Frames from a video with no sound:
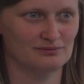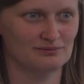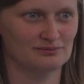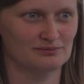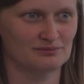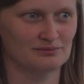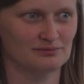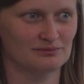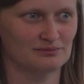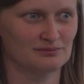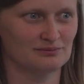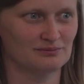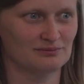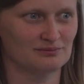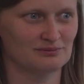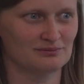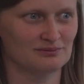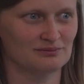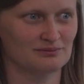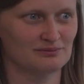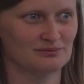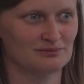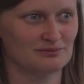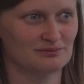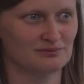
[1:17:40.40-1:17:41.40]
A step
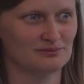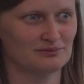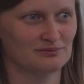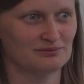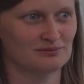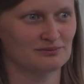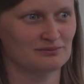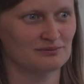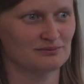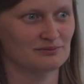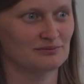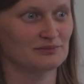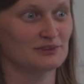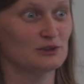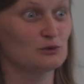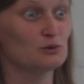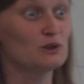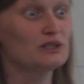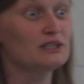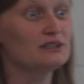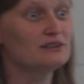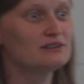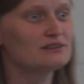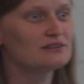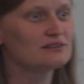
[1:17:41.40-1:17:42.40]
maybe. The
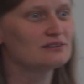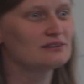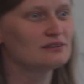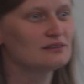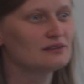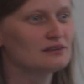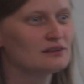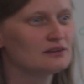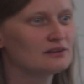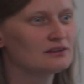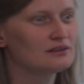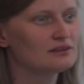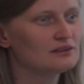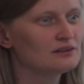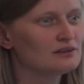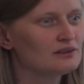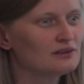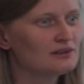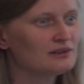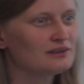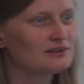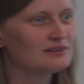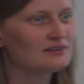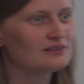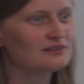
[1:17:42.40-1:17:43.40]
what? A uh, step
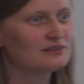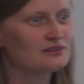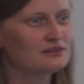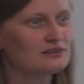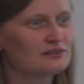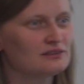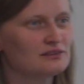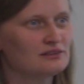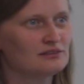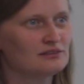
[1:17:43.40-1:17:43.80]
function.